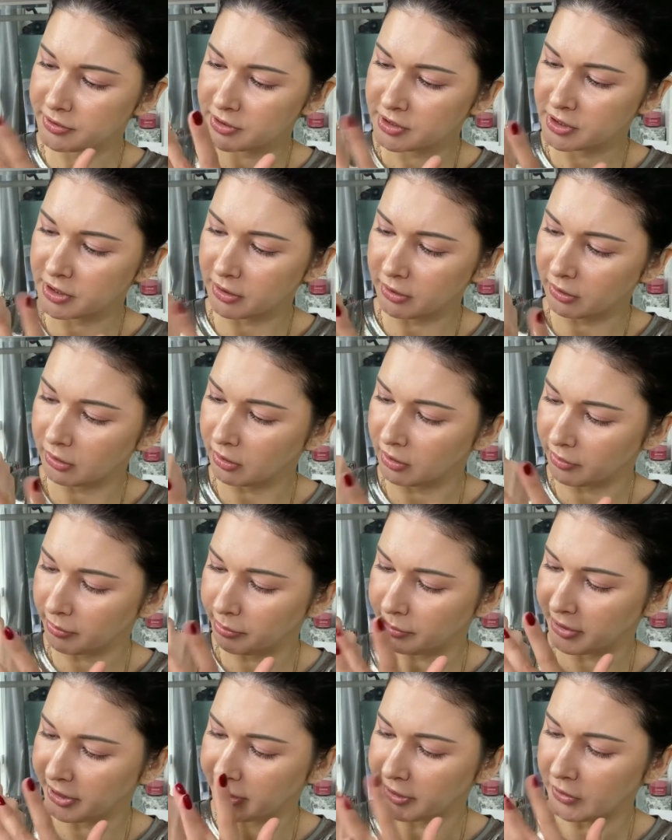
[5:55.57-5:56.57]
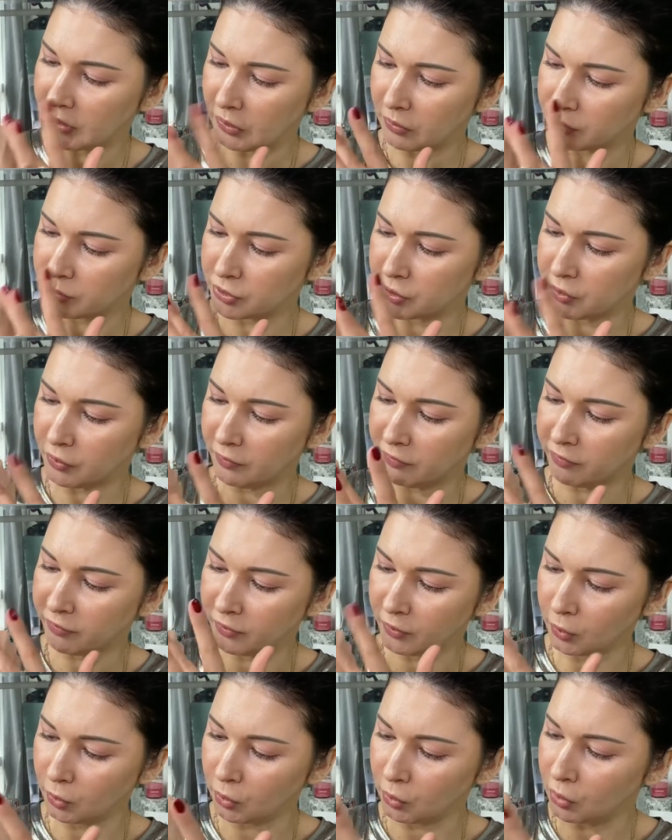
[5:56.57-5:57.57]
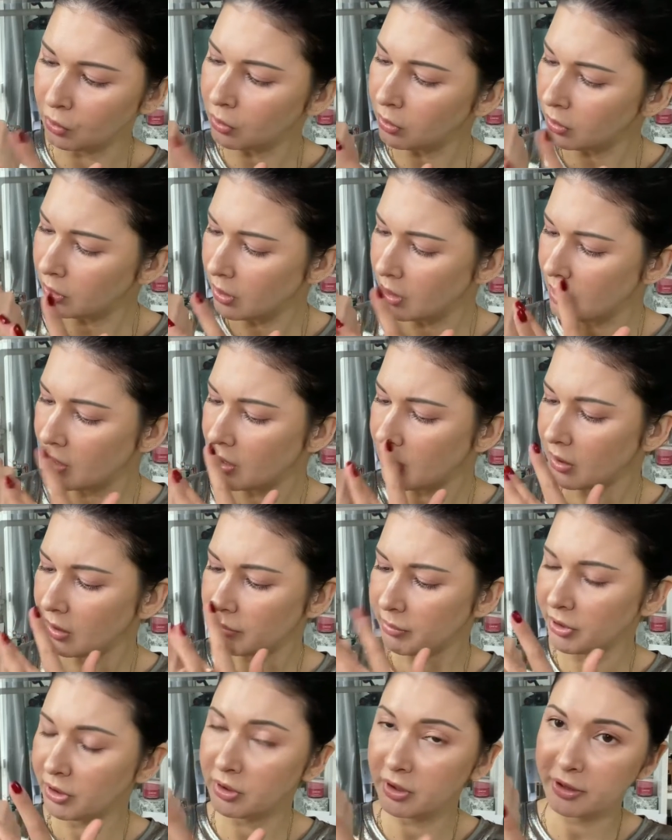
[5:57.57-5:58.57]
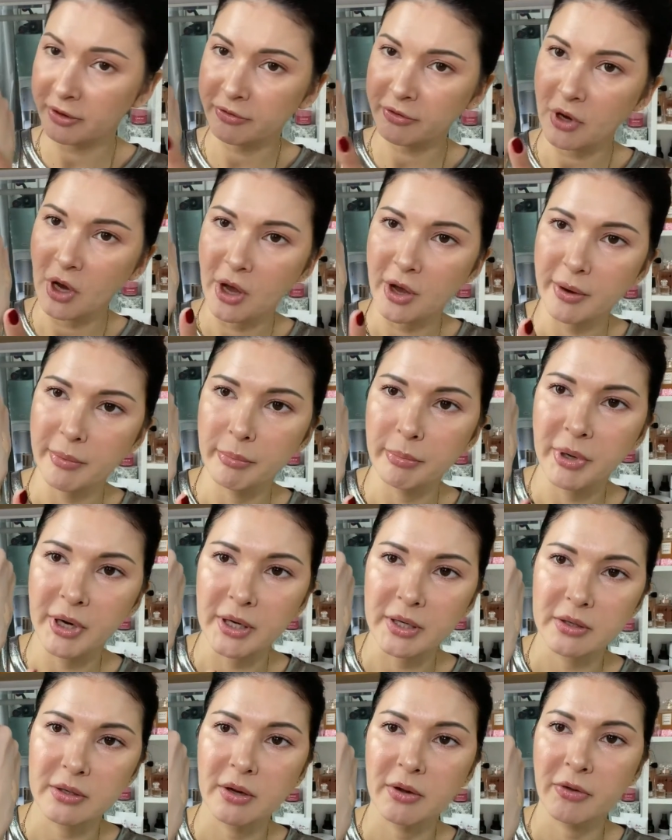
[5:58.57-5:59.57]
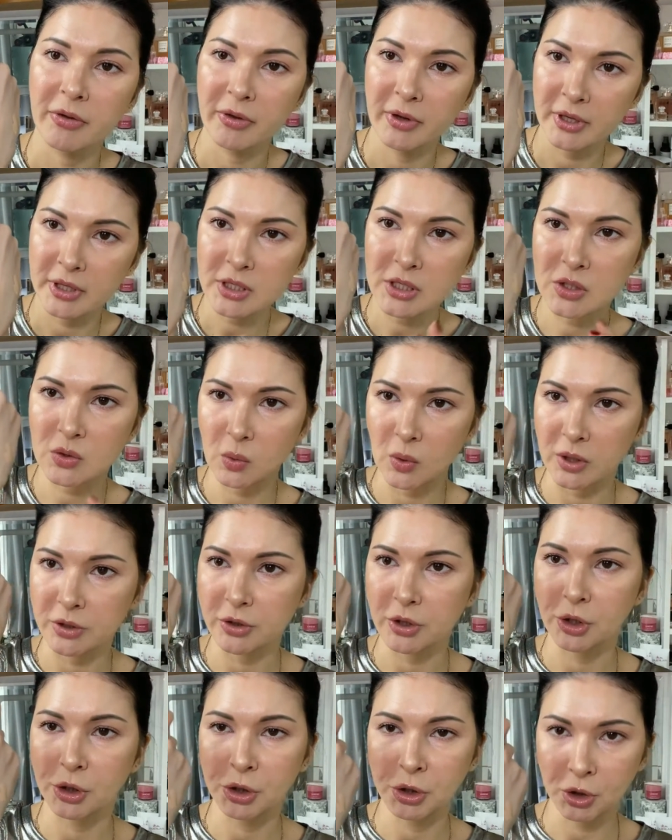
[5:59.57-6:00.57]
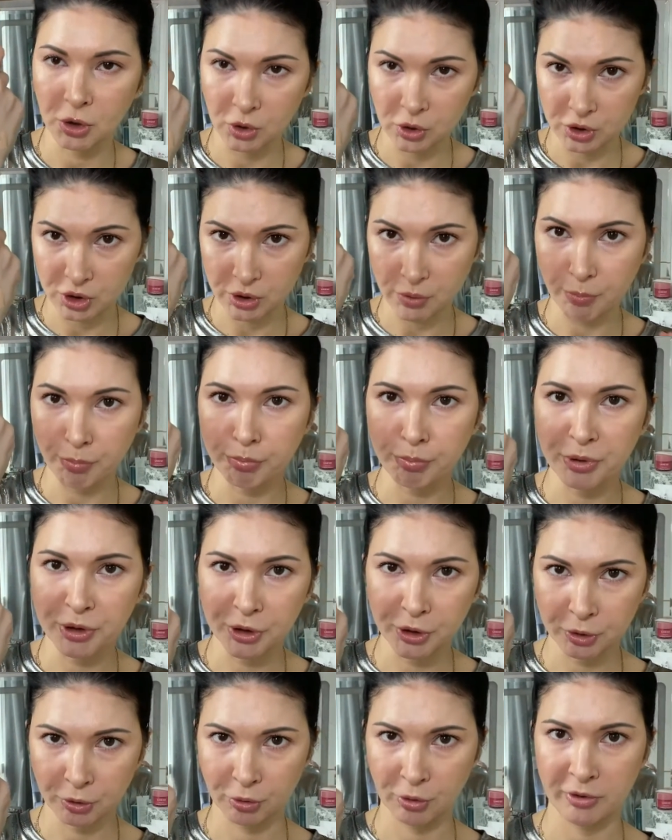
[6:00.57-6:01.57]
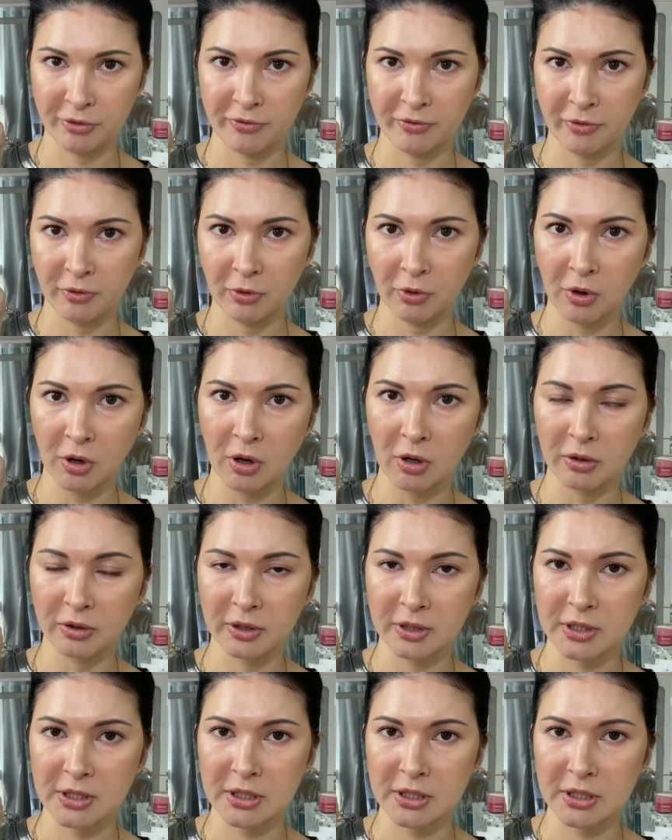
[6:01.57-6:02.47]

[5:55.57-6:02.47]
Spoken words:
till medium to full, I believe. But this one looks beautiful on the